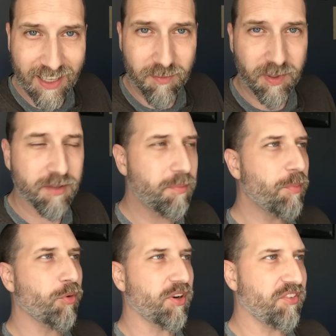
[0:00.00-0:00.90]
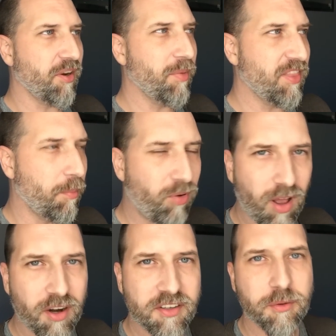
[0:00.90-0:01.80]
it because people were excited about the
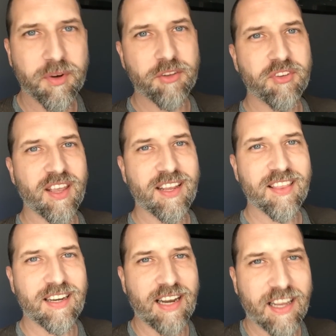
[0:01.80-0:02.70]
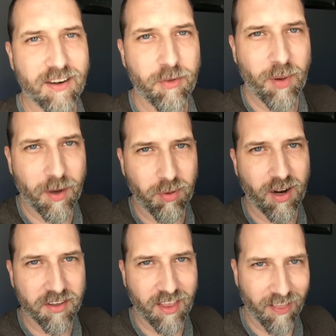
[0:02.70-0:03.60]
product, and when you say anything negative about a
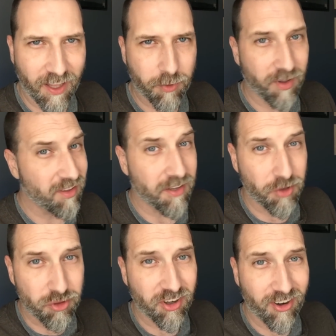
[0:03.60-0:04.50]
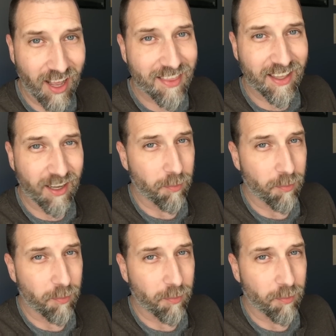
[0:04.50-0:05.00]
product they like, whether they've used it or not, they get